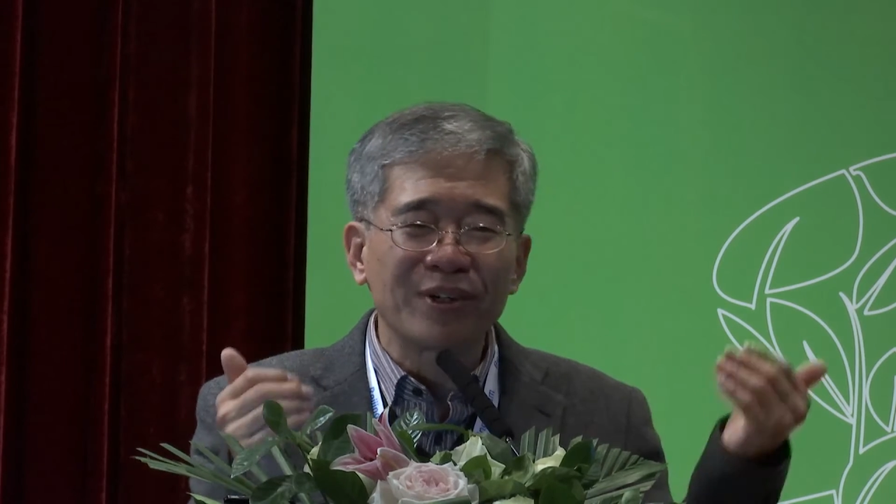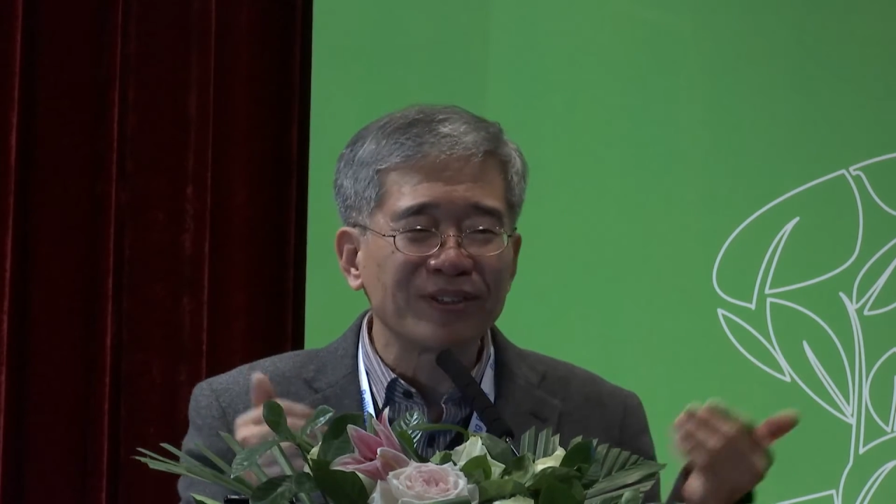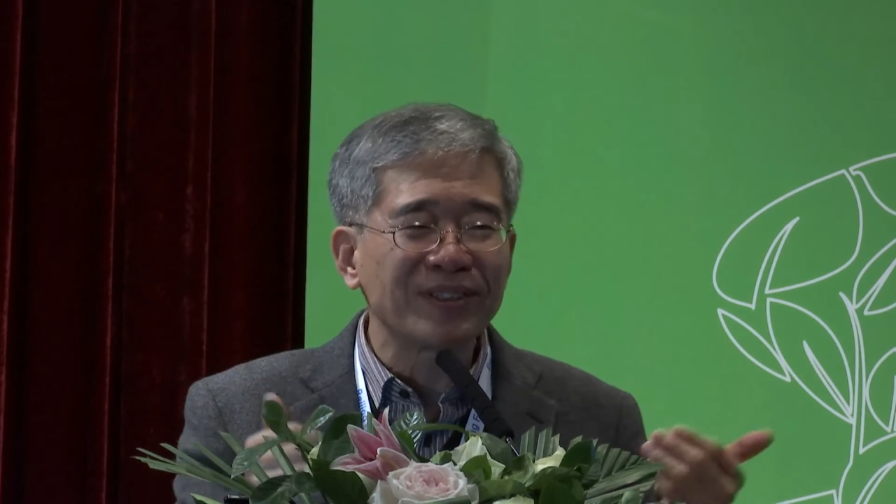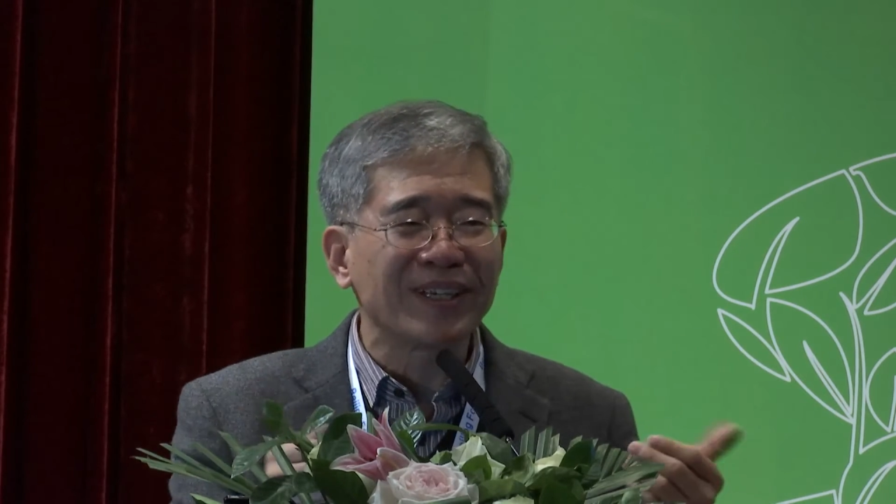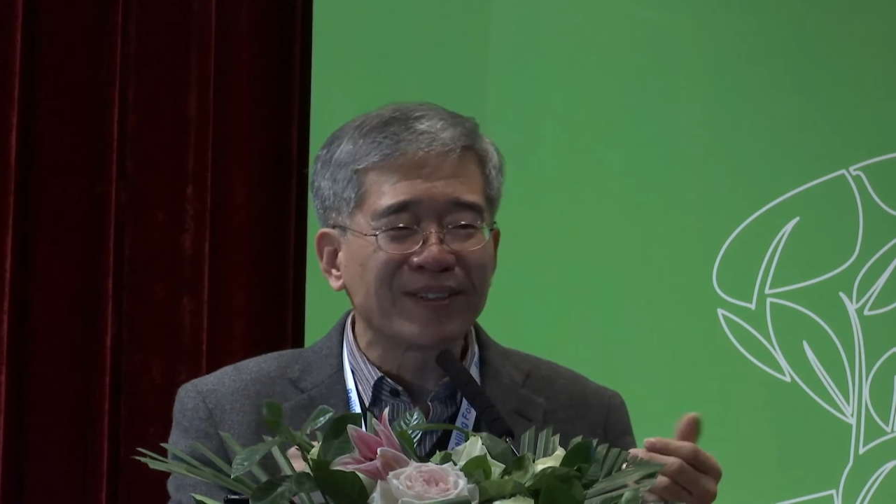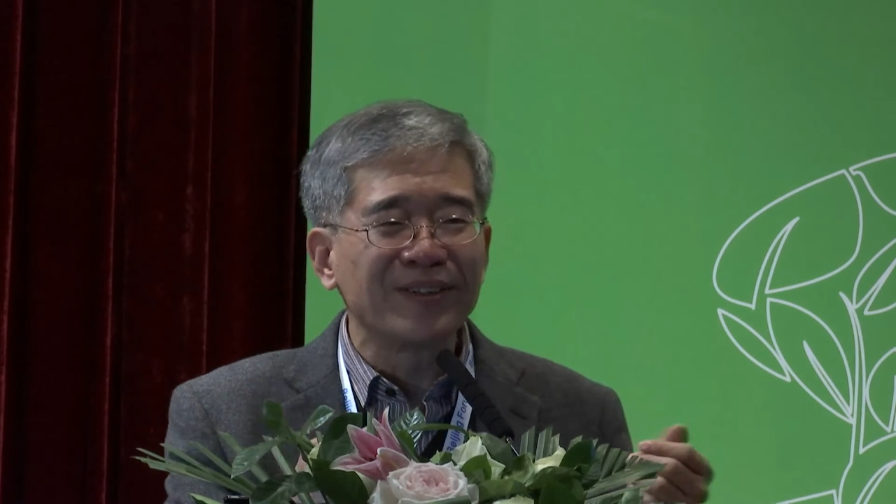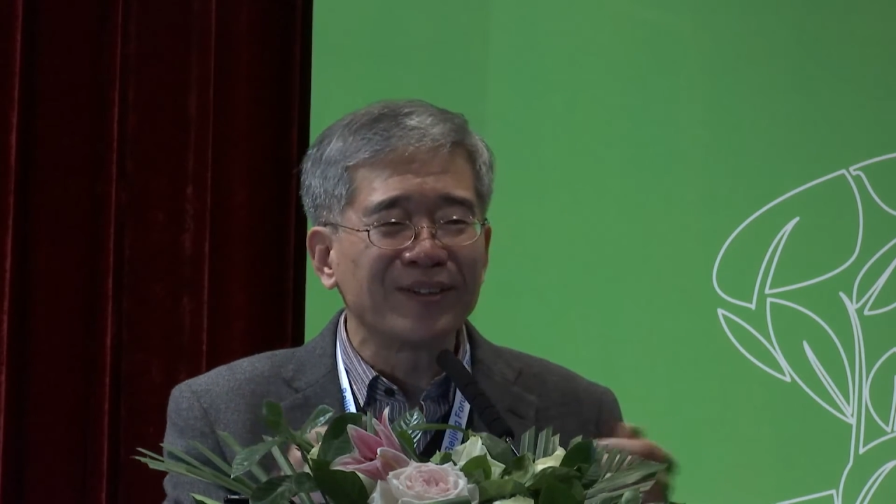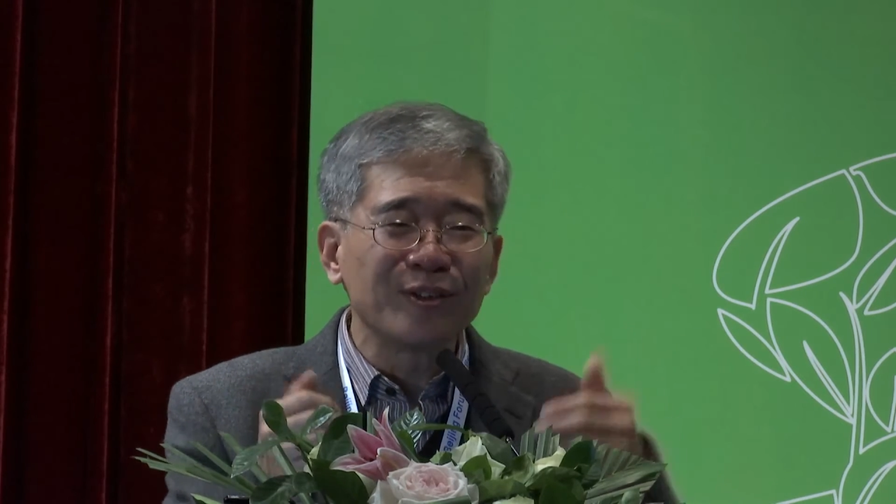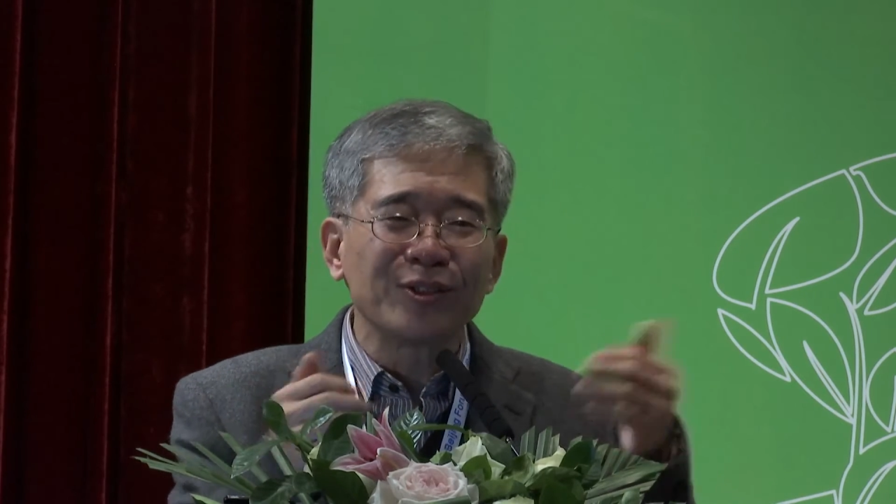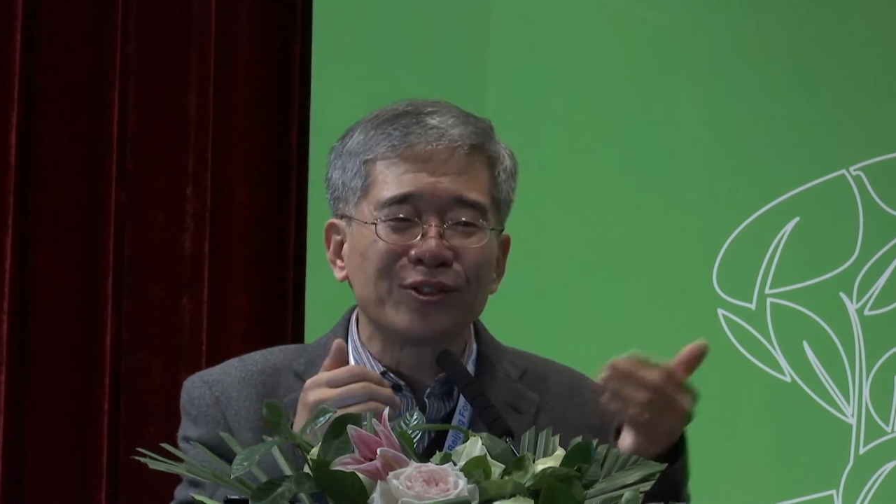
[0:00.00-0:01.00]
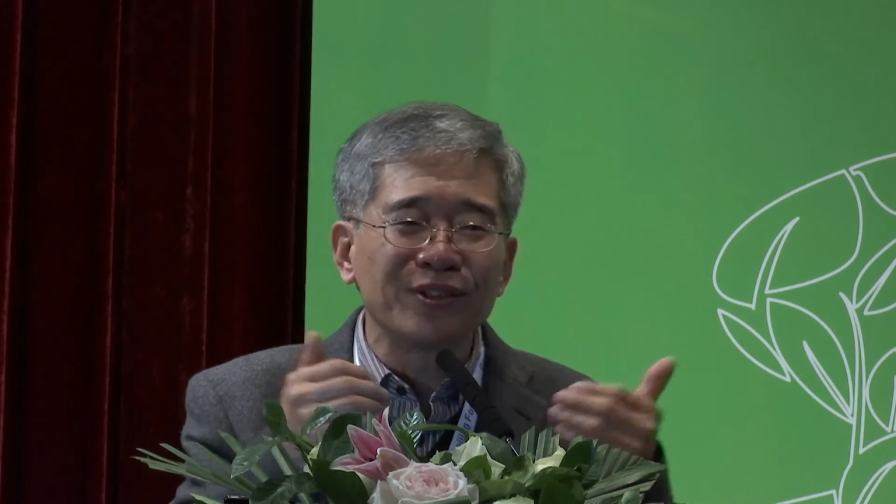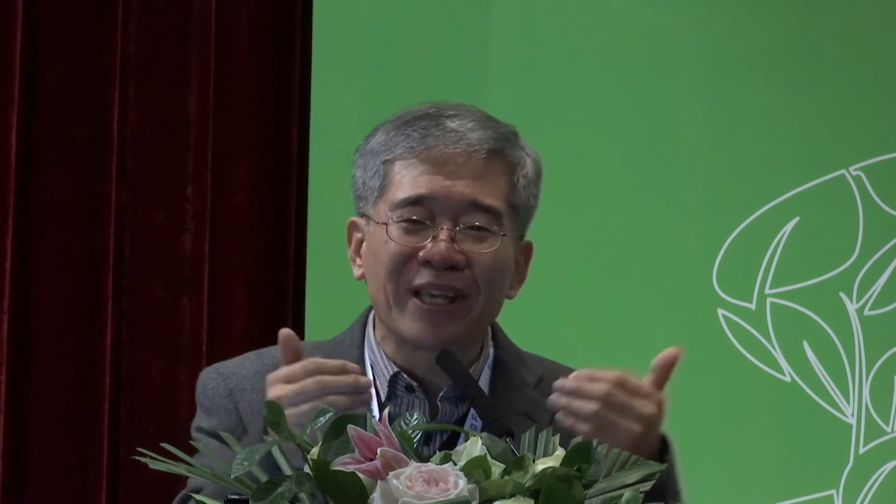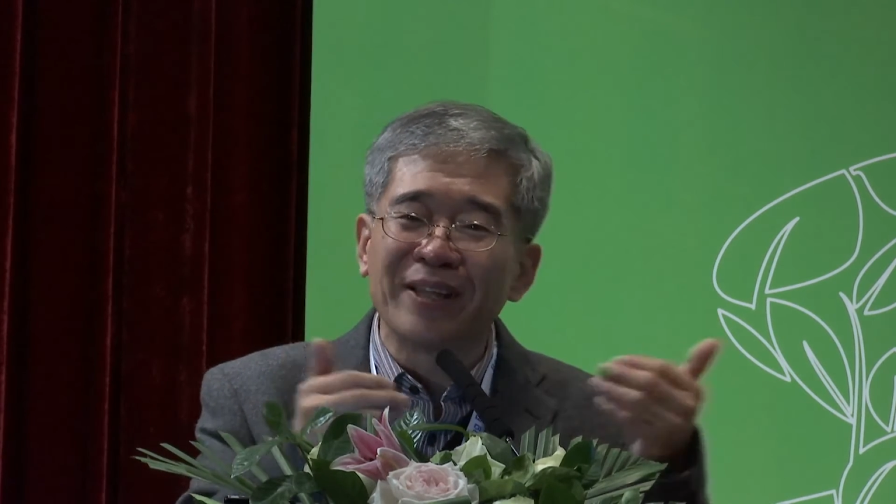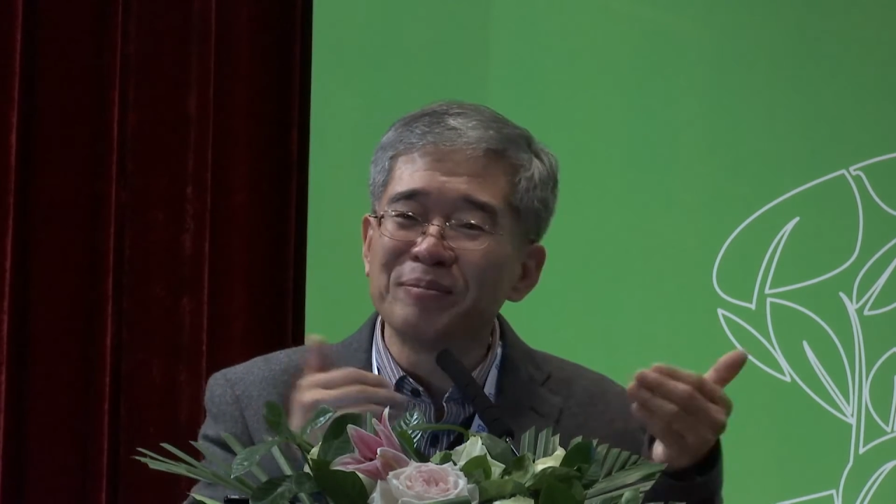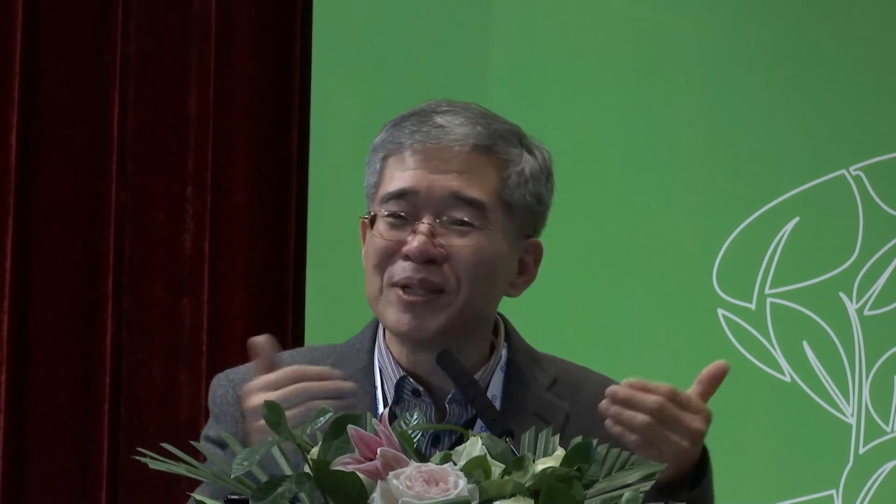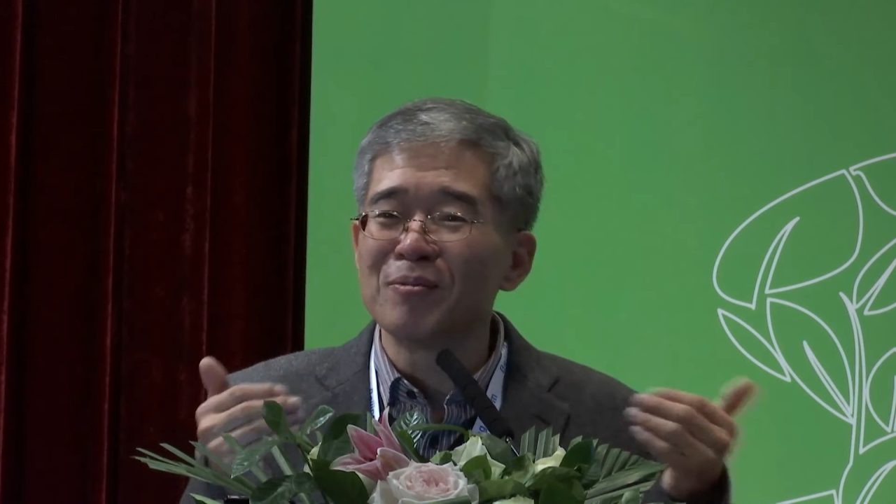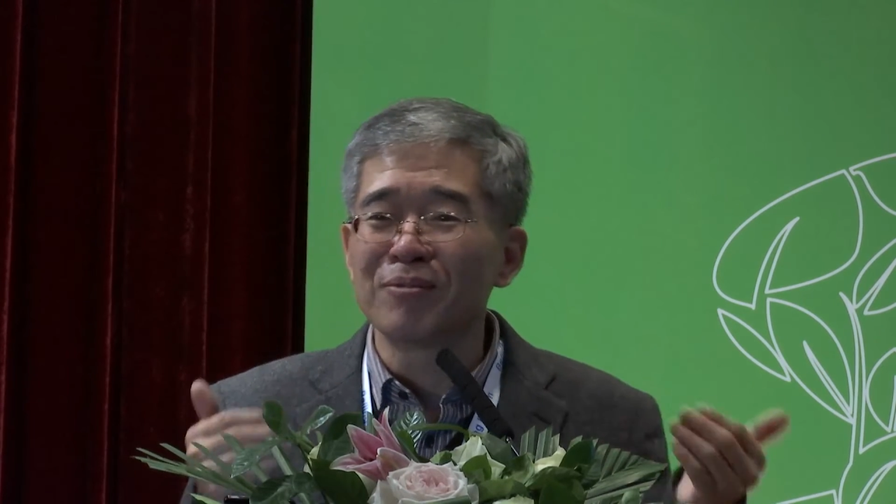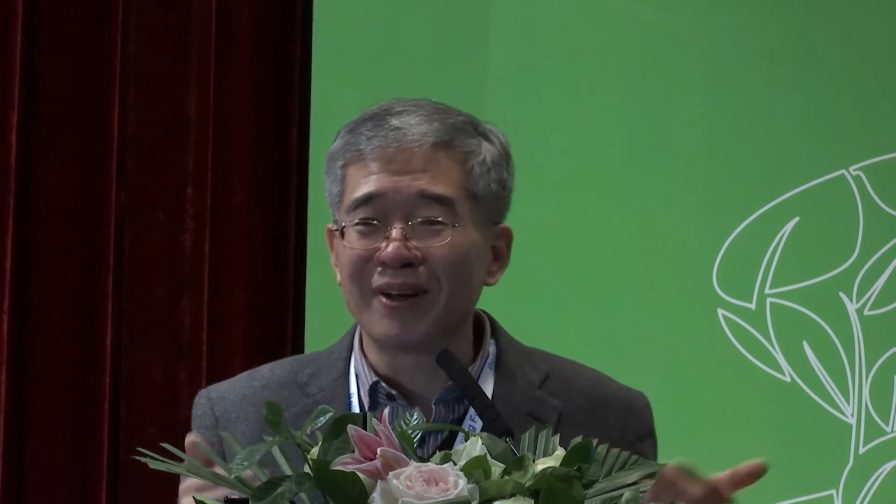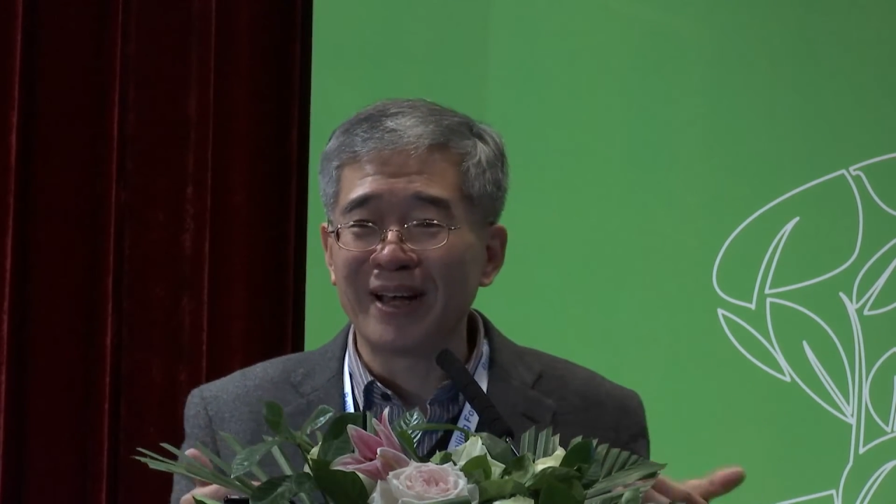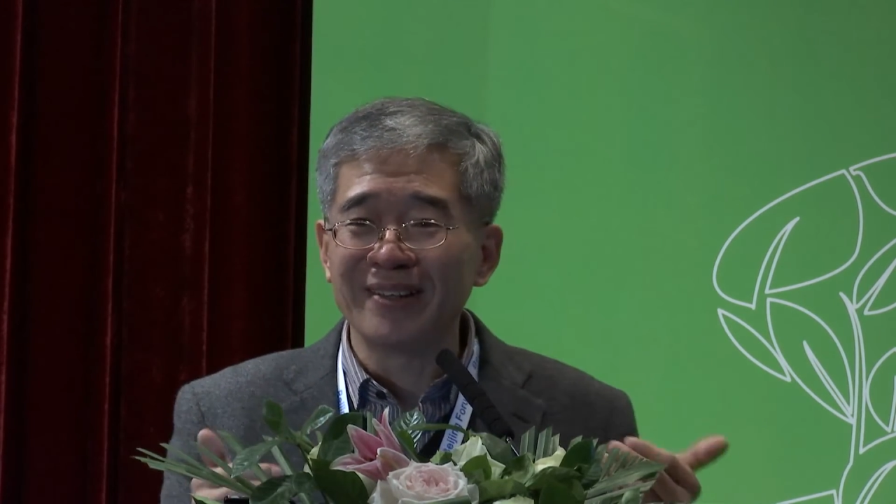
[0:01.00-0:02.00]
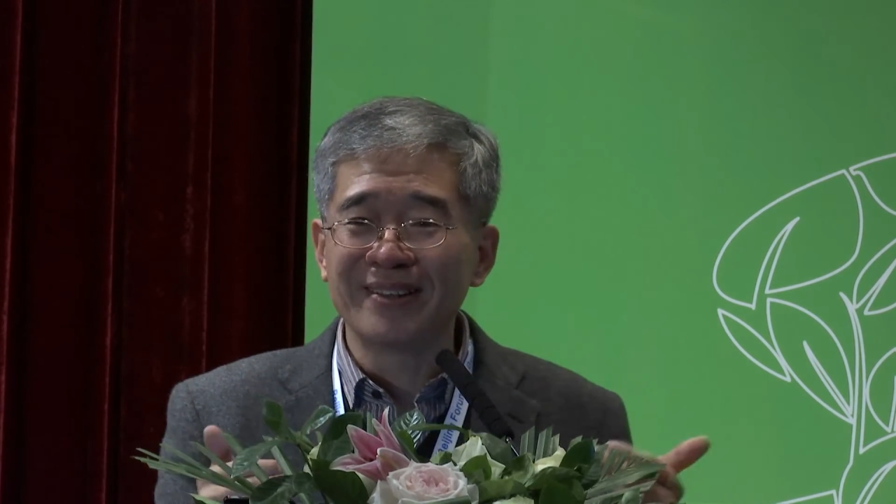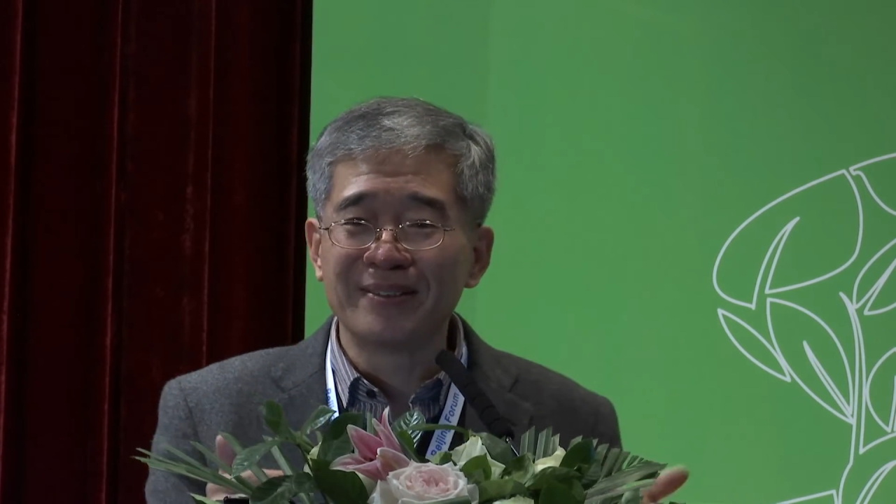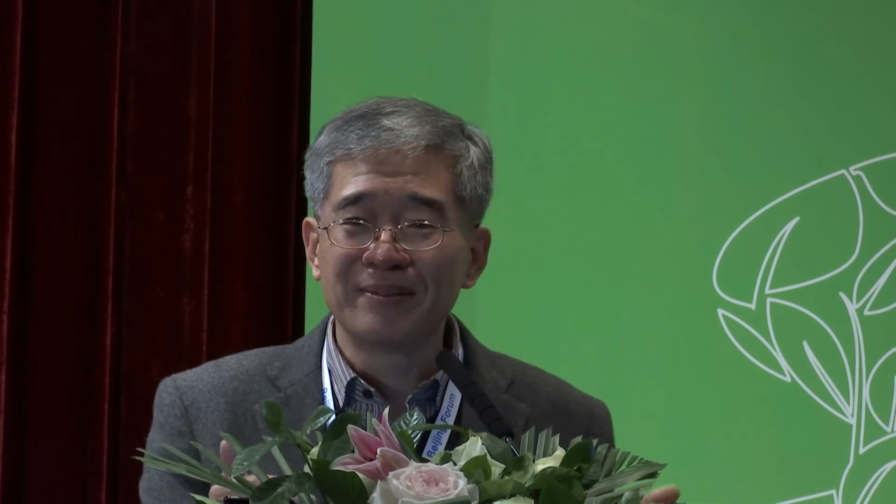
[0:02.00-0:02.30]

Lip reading: project your tool can be applied.